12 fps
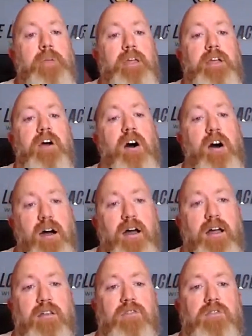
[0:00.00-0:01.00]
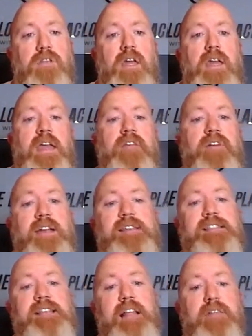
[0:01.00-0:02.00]
Because if
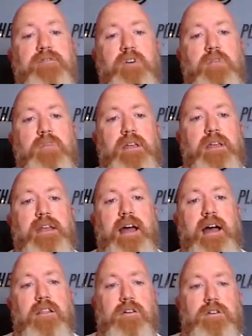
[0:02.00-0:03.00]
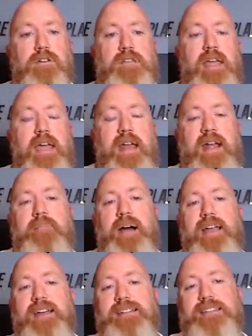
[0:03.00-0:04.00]
I sell it for $1 million and I
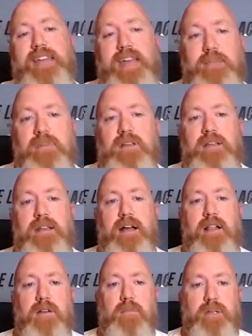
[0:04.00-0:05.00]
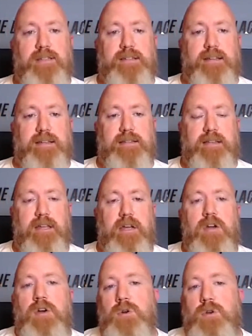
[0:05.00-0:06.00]
buy a $10 million business,
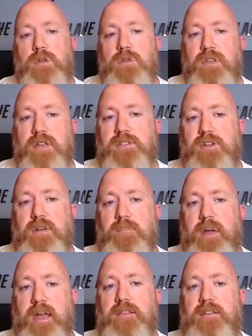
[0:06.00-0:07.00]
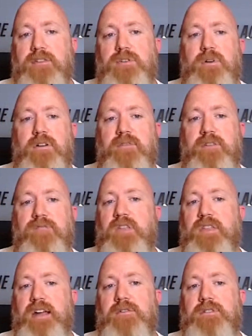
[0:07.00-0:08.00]
who do you think is going to pay the
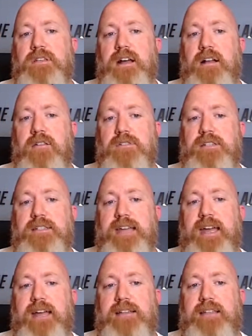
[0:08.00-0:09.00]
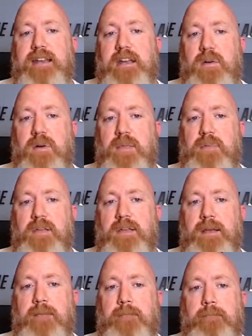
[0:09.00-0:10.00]
$250,000 in tax that I owe on the
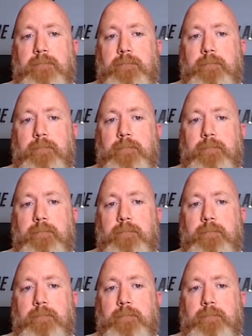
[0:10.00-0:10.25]
million?